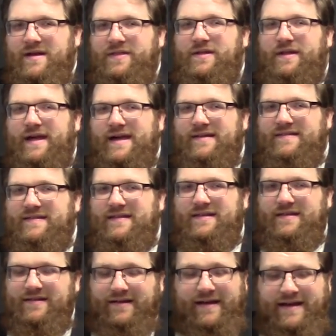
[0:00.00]
nonetheless,
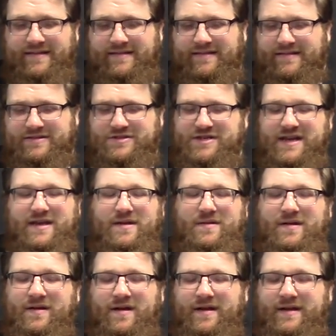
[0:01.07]

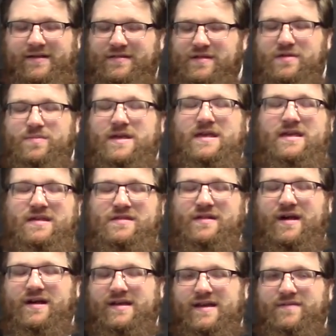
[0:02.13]

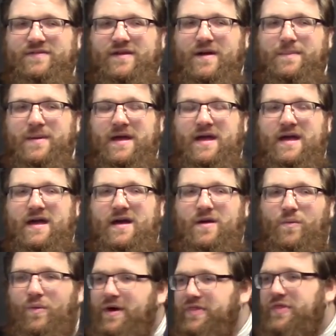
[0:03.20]
Esau gives up
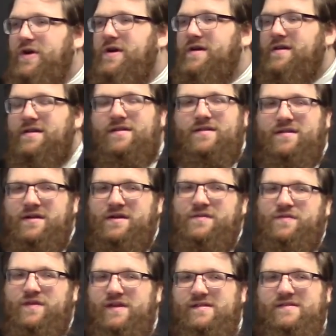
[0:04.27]
1/3
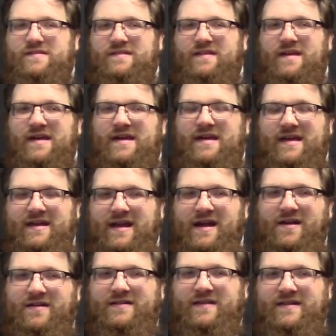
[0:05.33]
of his
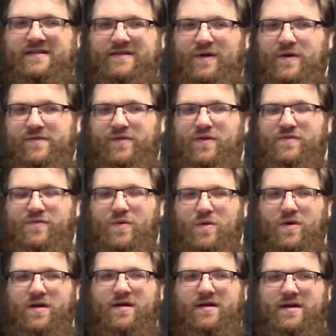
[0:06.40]
inheritance over
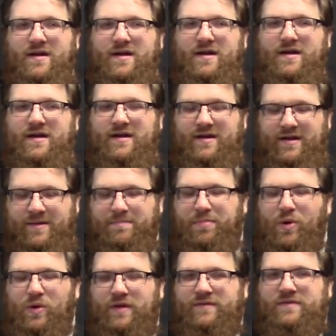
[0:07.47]
for a
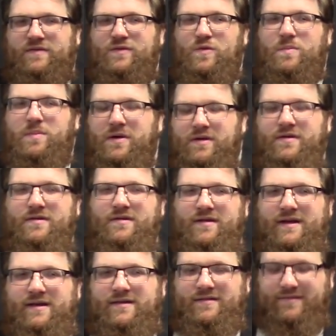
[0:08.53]
bowl of soup,
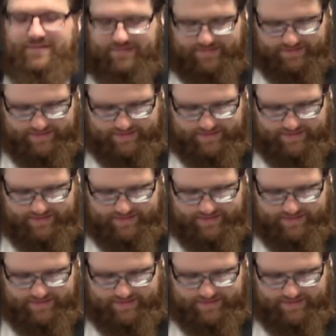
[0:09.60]
and